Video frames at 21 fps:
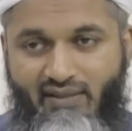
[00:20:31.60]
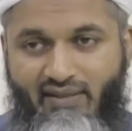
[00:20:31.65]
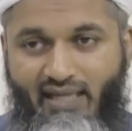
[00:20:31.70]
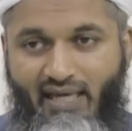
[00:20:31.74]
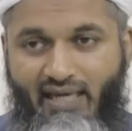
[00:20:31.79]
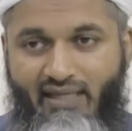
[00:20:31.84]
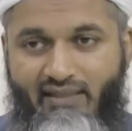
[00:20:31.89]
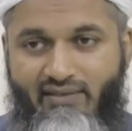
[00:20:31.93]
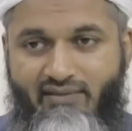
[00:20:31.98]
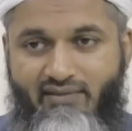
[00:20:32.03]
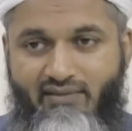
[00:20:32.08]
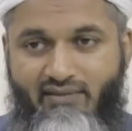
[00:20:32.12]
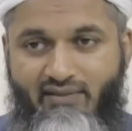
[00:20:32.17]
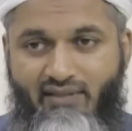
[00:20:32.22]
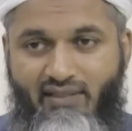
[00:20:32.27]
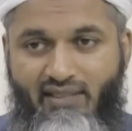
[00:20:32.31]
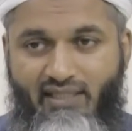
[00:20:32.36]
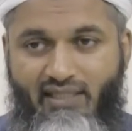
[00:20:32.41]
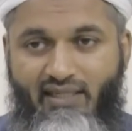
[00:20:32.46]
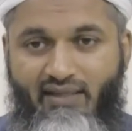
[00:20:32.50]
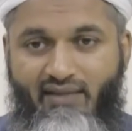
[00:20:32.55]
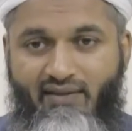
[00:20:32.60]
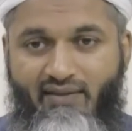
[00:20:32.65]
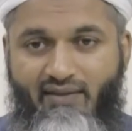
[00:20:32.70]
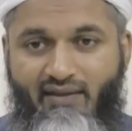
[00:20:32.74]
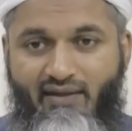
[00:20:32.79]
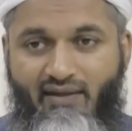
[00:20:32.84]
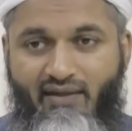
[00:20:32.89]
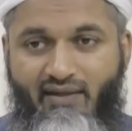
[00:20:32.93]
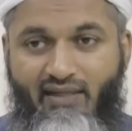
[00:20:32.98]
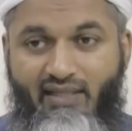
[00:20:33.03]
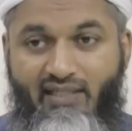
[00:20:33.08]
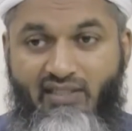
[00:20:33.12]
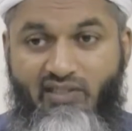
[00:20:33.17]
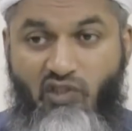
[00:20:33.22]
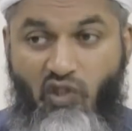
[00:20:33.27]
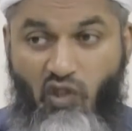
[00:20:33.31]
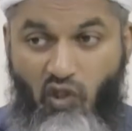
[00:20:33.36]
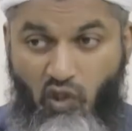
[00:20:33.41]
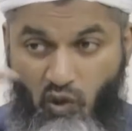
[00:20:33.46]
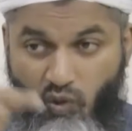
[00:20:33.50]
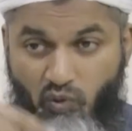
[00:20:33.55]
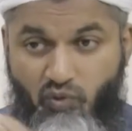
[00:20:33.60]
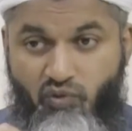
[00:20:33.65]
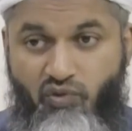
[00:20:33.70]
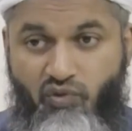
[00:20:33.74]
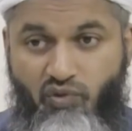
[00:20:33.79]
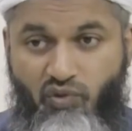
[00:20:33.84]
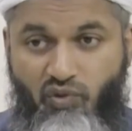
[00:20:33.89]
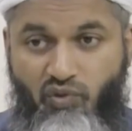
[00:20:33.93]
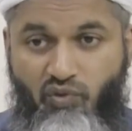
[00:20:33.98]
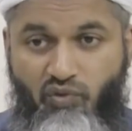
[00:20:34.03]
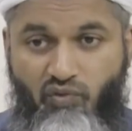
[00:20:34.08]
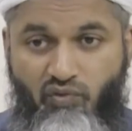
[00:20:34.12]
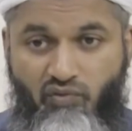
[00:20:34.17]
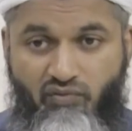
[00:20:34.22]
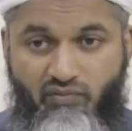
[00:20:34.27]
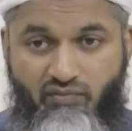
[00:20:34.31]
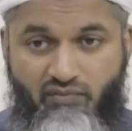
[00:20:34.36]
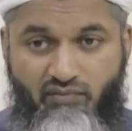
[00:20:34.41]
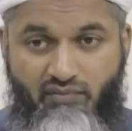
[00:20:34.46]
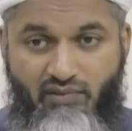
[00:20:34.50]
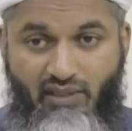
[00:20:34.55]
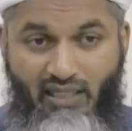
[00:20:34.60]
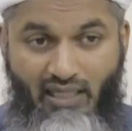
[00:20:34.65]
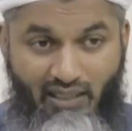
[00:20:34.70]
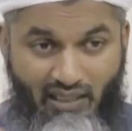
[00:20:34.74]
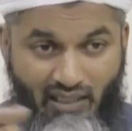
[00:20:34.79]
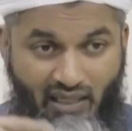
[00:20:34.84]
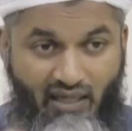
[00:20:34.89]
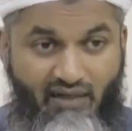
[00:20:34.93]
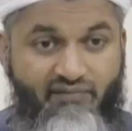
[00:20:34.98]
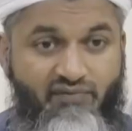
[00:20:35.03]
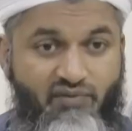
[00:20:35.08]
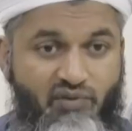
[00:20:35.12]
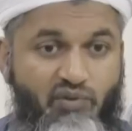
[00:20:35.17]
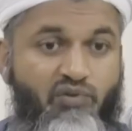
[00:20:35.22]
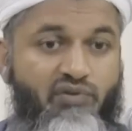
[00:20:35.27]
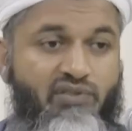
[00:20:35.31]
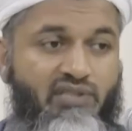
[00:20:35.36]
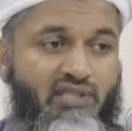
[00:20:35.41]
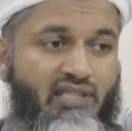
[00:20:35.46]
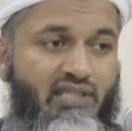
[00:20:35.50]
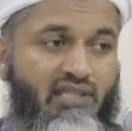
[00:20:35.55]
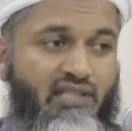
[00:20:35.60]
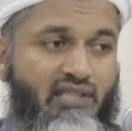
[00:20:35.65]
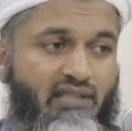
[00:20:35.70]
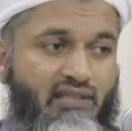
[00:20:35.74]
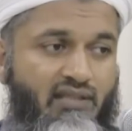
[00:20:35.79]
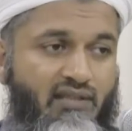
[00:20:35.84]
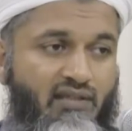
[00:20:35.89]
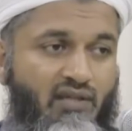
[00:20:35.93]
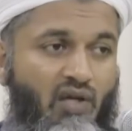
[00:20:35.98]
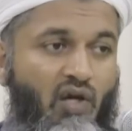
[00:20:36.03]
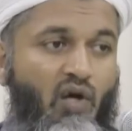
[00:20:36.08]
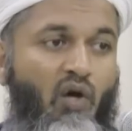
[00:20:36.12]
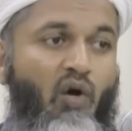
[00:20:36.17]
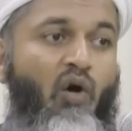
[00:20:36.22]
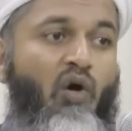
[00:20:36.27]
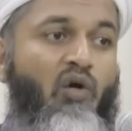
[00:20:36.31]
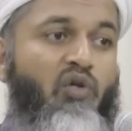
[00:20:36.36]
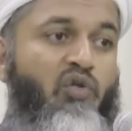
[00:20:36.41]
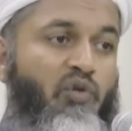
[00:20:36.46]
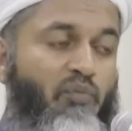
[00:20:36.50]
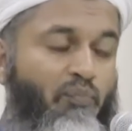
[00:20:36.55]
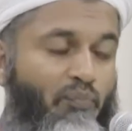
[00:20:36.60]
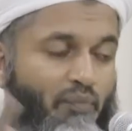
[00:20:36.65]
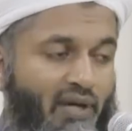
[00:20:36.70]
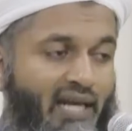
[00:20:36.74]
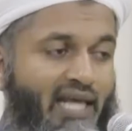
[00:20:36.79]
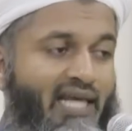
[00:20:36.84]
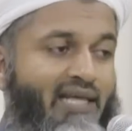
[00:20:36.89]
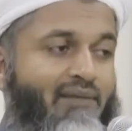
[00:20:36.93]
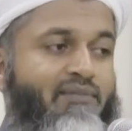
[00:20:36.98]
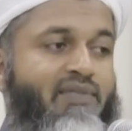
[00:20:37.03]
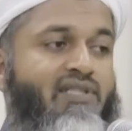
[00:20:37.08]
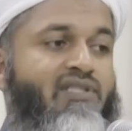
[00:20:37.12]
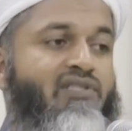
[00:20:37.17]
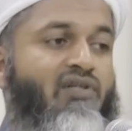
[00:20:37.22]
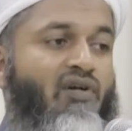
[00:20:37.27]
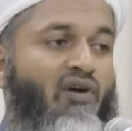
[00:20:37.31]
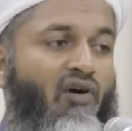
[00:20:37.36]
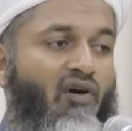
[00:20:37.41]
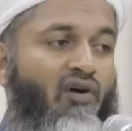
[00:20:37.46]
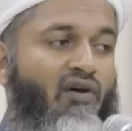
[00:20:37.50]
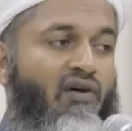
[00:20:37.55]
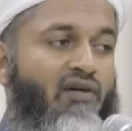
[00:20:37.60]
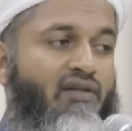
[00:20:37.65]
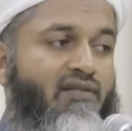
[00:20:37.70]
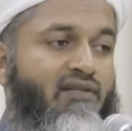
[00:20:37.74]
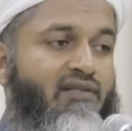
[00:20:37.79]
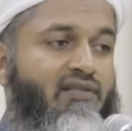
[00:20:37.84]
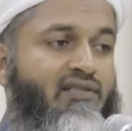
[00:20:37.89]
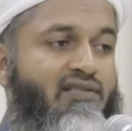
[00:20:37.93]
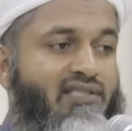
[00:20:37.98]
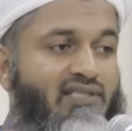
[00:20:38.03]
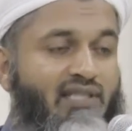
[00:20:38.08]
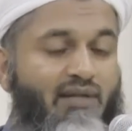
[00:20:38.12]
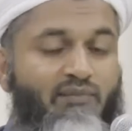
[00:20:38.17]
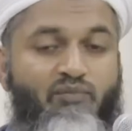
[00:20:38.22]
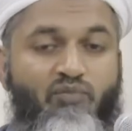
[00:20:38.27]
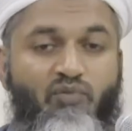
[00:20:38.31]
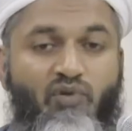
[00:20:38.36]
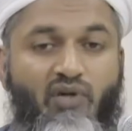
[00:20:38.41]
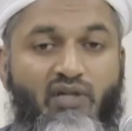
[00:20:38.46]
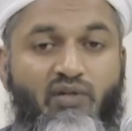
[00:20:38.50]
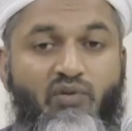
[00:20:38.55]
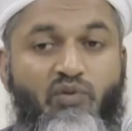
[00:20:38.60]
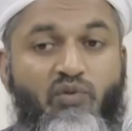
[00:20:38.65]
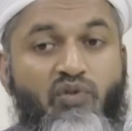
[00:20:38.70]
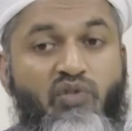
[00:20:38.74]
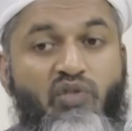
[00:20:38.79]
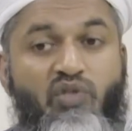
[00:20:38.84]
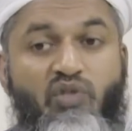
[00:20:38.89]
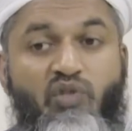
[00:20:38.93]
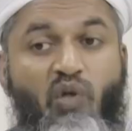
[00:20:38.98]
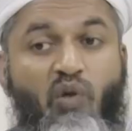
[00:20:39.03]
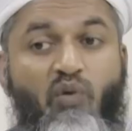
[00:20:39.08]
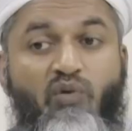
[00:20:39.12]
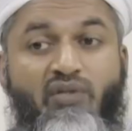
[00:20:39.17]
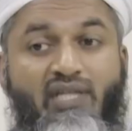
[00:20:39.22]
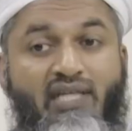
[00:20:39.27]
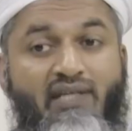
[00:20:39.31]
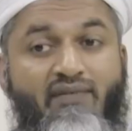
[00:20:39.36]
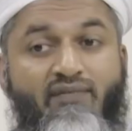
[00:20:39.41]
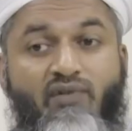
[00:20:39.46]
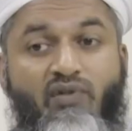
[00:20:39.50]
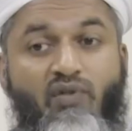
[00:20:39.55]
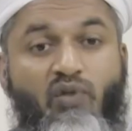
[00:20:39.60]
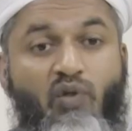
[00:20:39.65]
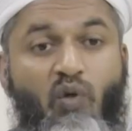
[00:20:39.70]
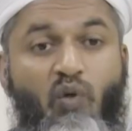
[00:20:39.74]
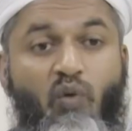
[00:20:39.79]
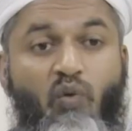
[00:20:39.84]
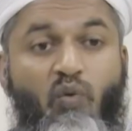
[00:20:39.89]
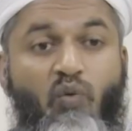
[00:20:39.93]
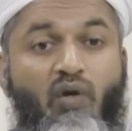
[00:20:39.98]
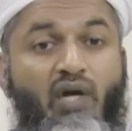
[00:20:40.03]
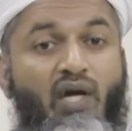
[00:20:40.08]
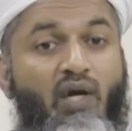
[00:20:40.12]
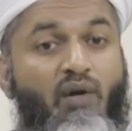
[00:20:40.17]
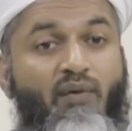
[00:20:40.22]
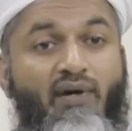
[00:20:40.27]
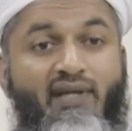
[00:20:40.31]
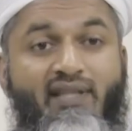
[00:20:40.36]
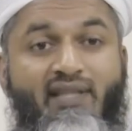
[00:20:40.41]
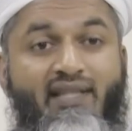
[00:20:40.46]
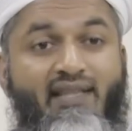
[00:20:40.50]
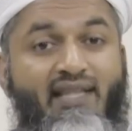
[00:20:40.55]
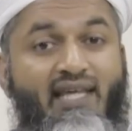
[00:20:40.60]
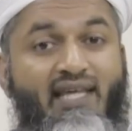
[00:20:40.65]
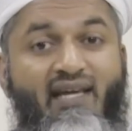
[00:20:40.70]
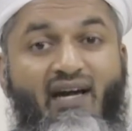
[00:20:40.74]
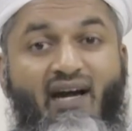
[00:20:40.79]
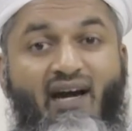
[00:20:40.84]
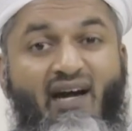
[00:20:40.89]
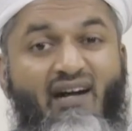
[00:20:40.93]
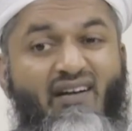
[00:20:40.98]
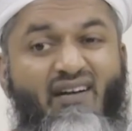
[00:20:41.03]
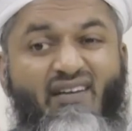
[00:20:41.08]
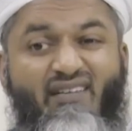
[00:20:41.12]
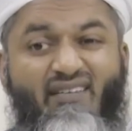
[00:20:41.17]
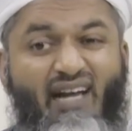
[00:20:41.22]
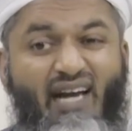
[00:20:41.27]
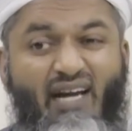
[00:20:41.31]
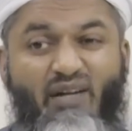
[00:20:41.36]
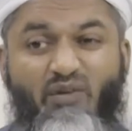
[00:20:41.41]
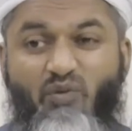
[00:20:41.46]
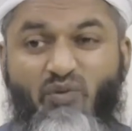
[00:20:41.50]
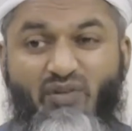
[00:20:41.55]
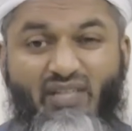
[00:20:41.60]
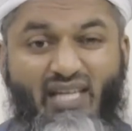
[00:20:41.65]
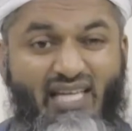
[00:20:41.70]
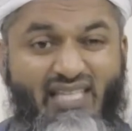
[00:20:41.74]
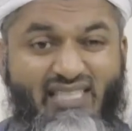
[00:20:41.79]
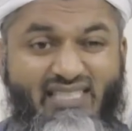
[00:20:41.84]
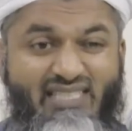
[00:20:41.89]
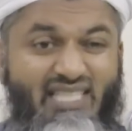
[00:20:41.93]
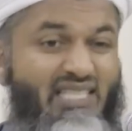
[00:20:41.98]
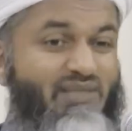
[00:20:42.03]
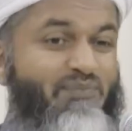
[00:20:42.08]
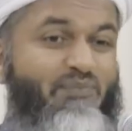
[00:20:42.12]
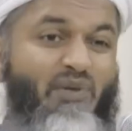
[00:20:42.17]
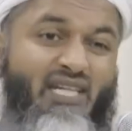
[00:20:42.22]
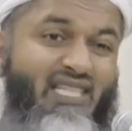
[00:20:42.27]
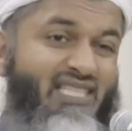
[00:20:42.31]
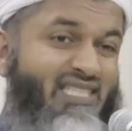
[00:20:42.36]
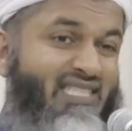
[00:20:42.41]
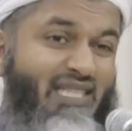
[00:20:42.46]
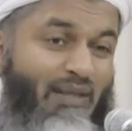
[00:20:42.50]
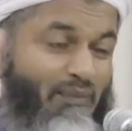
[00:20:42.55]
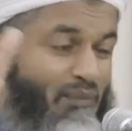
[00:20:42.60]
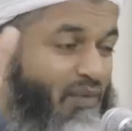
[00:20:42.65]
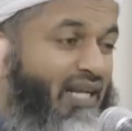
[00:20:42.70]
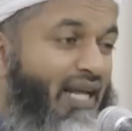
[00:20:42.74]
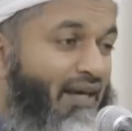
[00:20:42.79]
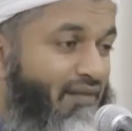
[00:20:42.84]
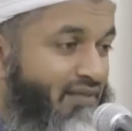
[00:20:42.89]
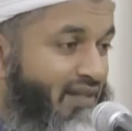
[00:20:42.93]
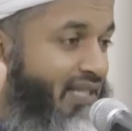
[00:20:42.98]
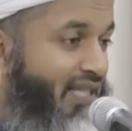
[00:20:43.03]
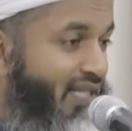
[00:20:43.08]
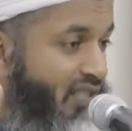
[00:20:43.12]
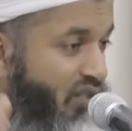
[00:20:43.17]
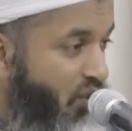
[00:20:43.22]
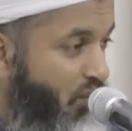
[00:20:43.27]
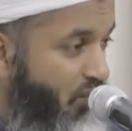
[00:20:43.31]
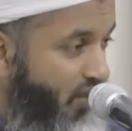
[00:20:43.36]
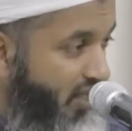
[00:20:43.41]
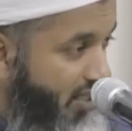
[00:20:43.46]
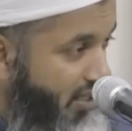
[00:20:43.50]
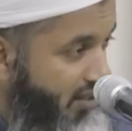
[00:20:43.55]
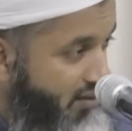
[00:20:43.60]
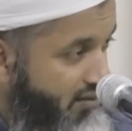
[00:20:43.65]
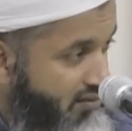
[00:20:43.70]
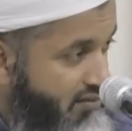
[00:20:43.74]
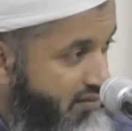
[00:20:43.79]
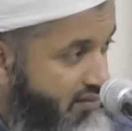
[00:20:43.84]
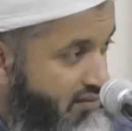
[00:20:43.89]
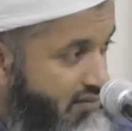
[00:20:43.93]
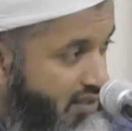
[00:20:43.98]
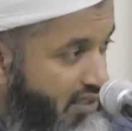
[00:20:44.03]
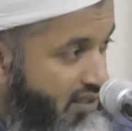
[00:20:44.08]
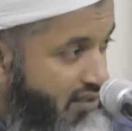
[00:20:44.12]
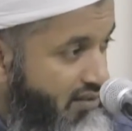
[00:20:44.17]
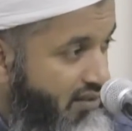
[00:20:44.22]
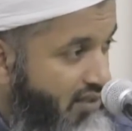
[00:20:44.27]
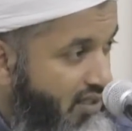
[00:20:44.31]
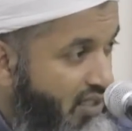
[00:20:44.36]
that either is close to you and loves you dearly, or you blame it on someone who you don't even know whether they are around or they exist, but it's someone out there that's doing it, right?